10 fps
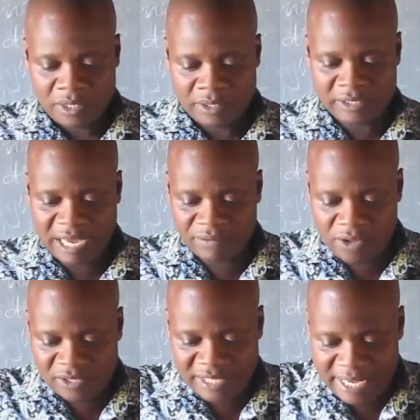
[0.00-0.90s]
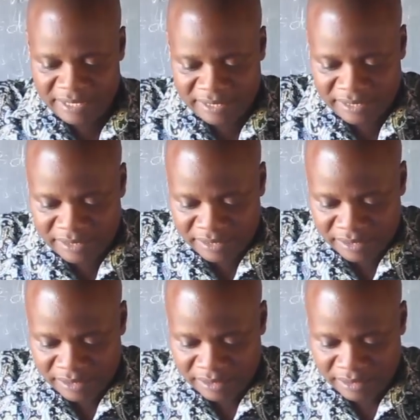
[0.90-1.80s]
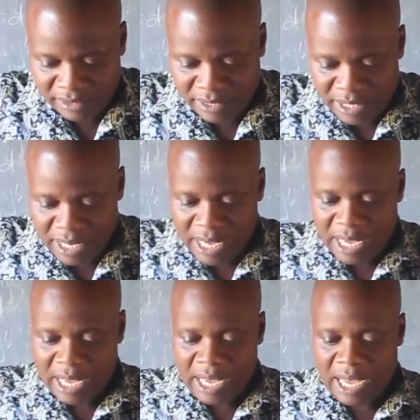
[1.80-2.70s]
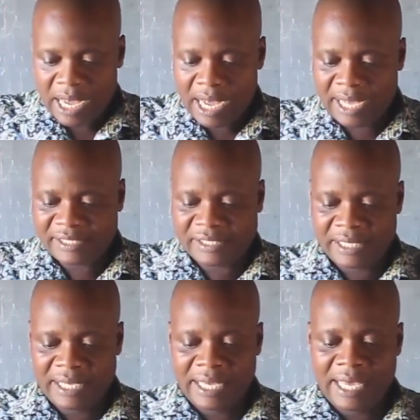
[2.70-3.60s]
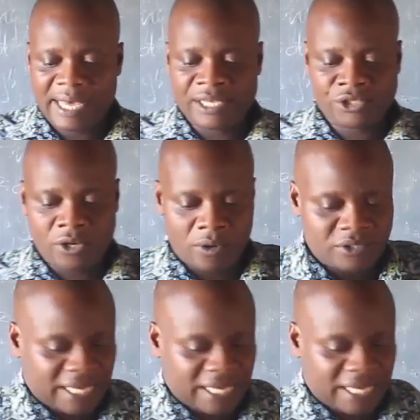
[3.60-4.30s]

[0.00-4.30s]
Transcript: It served those days as a historical